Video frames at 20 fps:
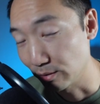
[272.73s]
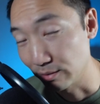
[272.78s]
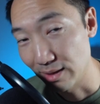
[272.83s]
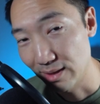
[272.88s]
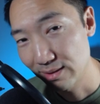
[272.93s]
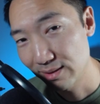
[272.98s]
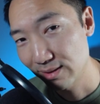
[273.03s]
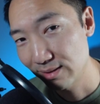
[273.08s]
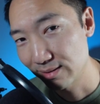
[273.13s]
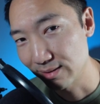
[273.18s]

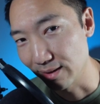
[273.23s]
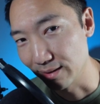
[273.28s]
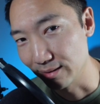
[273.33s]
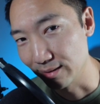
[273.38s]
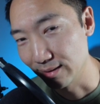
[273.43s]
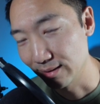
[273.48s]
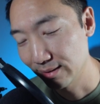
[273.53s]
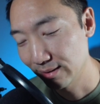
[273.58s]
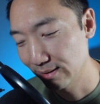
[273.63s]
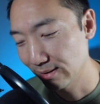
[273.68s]
that's
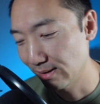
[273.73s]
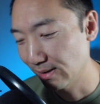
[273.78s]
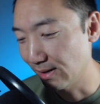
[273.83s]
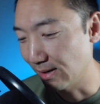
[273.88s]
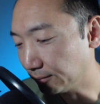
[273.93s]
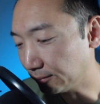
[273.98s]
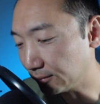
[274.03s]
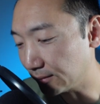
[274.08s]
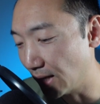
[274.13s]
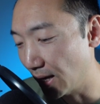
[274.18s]
exciting.
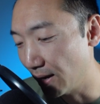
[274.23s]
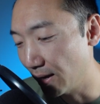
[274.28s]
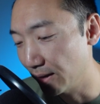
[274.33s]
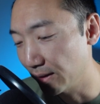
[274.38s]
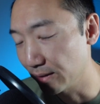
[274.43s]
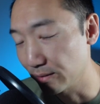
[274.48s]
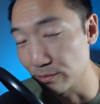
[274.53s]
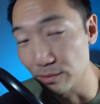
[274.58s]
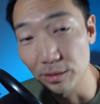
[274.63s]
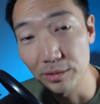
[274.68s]

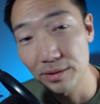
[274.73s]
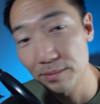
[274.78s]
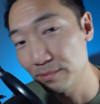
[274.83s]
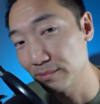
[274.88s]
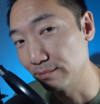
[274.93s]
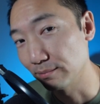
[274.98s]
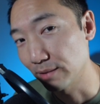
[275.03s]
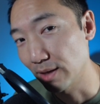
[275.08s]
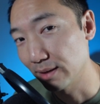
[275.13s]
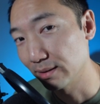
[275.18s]
I wrote
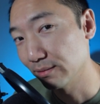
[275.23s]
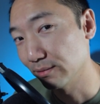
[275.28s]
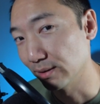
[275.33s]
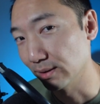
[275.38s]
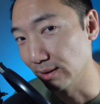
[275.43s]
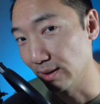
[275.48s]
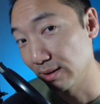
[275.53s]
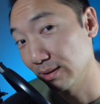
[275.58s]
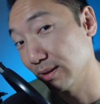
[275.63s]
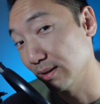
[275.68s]
them kind of a
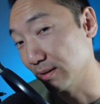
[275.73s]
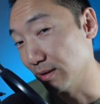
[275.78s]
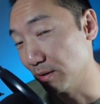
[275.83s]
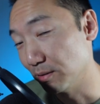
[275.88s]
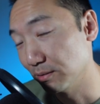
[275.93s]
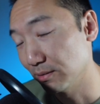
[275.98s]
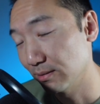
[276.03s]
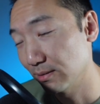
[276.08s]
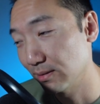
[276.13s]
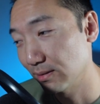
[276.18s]
lengthy
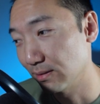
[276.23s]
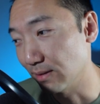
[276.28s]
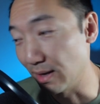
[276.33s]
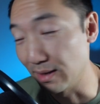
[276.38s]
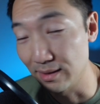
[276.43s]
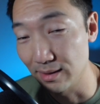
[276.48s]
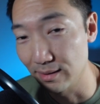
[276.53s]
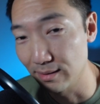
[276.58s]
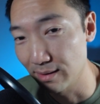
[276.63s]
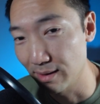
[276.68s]
note
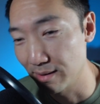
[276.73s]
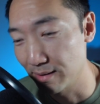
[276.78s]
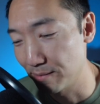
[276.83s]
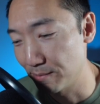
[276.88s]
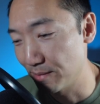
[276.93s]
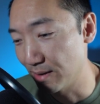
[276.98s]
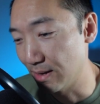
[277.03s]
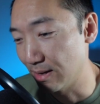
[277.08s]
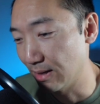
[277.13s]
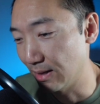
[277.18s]
thanking
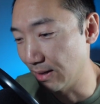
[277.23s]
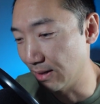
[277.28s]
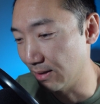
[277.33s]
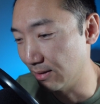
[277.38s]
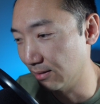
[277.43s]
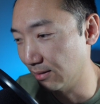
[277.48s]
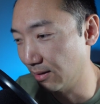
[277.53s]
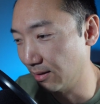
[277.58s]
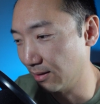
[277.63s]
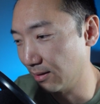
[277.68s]
them
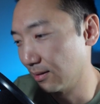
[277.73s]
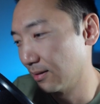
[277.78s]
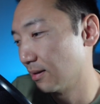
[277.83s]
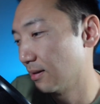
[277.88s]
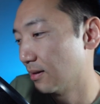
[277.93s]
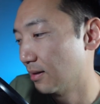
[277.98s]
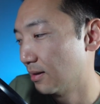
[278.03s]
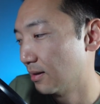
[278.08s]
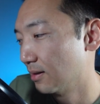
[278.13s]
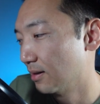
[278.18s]
and like
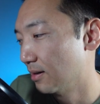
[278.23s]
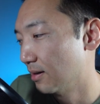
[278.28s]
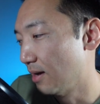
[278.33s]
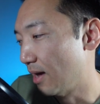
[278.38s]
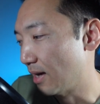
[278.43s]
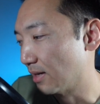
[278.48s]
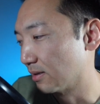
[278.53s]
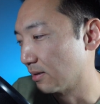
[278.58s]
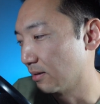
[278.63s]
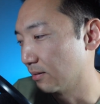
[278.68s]

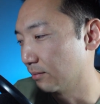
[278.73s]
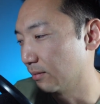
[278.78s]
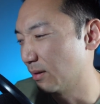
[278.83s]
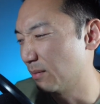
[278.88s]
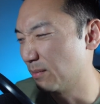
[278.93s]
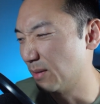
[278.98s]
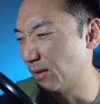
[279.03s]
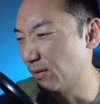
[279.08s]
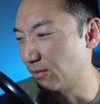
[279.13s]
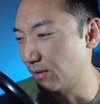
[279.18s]
asking
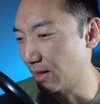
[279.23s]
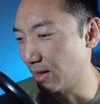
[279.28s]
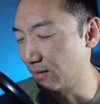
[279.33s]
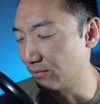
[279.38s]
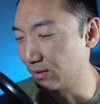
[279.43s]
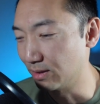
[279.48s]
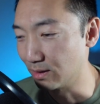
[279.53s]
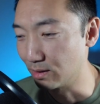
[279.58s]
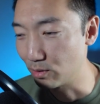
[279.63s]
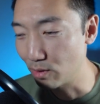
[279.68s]
them if they have
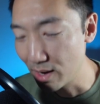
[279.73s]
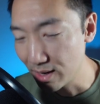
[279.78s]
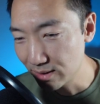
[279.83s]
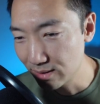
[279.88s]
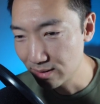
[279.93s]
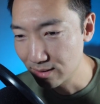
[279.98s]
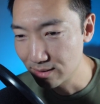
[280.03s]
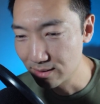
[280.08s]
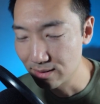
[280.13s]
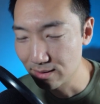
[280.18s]
any
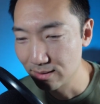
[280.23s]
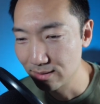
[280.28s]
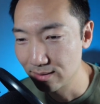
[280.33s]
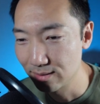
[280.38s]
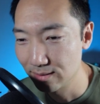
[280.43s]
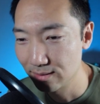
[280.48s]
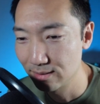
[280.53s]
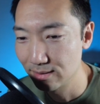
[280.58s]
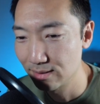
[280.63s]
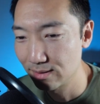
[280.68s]

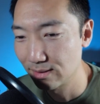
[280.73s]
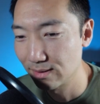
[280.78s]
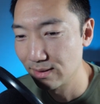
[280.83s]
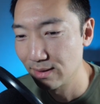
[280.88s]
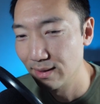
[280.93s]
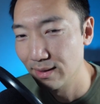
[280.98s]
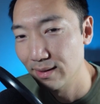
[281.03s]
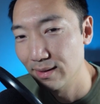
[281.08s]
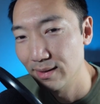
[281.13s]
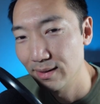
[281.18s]
questions,
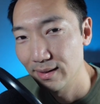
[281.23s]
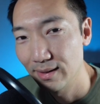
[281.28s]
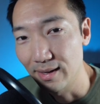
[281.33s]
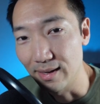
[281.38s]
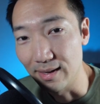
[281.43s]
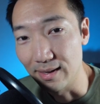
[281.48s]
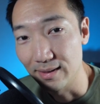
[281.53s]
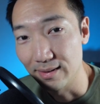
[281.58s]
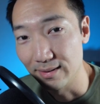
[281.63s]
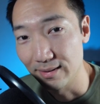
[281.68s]

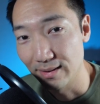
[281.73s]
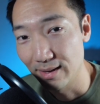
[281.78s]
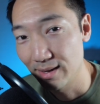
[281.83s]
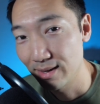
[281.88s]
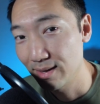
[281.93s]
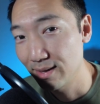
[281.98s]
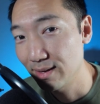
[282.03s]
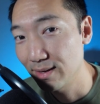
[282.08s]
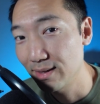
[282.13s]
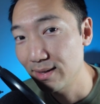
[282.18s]
and
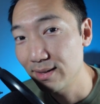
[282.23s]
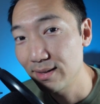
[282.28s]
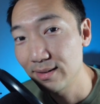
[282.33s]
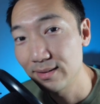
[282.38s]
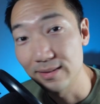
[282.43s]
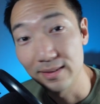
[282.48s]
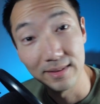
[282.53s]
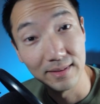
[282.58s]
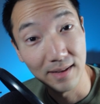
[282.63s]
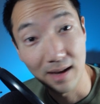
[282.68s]
they
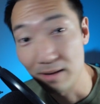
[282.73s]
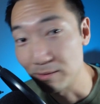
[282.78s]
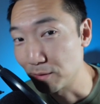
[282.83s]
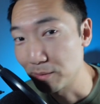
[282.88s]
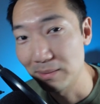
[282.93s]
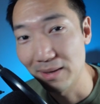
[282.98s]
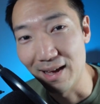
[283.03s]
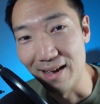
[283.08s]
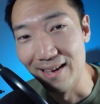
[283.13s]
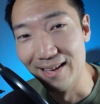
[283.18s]
did not
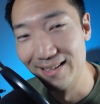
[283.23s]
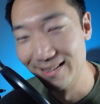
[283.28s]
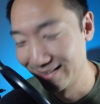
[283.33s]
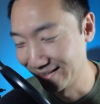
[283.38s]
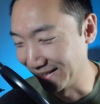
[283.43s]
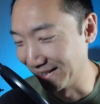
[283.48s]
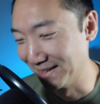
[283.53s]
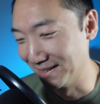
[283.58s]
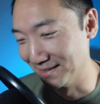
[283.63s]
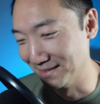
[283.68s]
reply.
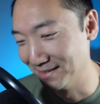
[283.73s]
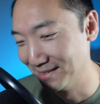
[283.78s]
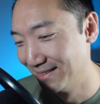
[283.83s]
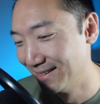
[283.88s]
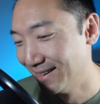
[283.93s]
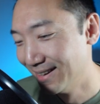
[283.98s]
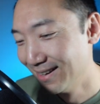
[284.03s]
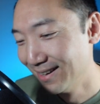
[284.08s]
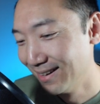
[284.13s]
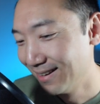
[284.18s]
So
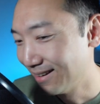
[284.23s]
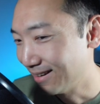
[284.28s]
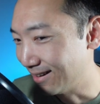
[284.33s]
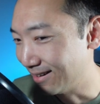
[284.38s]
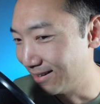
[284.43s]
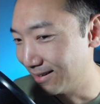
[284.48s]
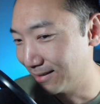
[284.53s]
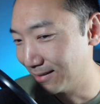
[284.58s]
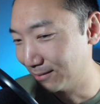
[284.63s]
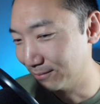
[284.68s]

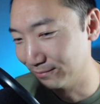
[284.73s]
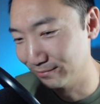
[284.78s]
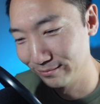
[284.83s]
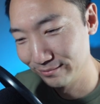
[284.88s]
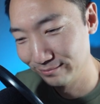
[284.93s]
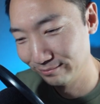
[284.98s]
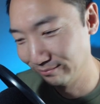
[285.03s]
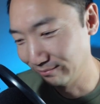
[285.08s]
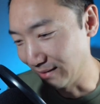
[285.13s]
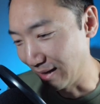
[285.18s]
um,
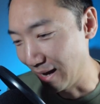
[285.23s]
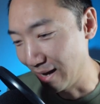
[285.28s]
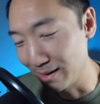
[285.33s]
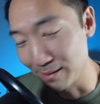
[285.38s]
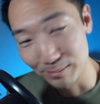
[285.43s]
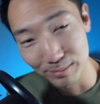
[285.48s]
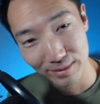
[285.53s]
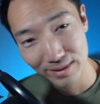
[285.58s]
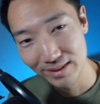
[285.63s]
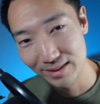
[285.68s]
I
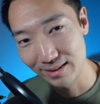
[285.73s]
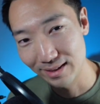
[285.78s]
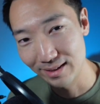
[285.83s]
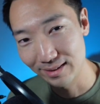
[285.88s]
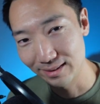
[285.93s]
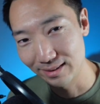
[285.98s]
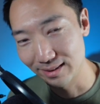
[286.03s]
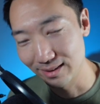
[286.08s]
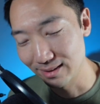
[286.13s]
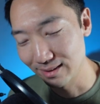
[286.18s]

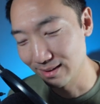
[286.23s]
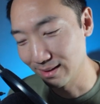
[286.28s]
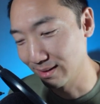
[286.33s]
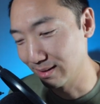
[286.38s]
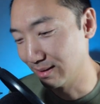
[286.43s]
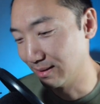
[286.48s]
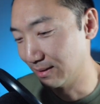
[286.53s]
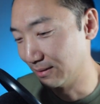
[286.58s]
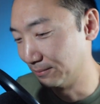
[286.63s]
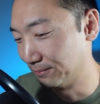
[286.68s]
appreciate
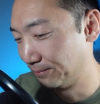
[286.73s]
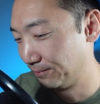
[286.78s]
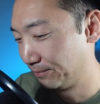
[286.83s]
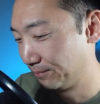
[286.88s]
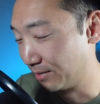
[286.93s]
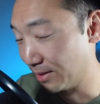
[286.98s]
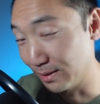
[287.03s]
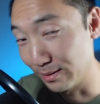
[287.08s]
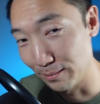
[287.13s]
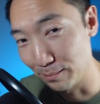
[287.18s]
the
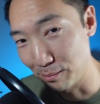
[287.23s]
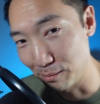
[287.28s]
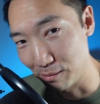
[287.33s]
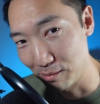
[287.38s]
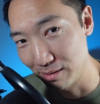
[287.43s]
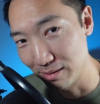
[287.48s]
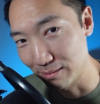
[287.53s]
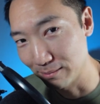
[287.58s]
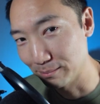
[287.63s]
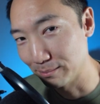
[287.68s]

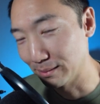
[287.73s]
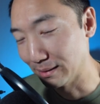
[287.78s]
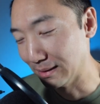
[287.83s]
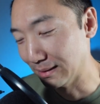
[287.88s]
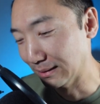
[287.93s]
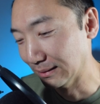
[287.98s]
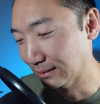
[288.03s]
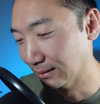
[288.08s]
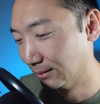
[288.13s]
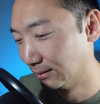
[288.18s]
support,
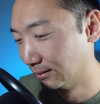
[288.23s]
but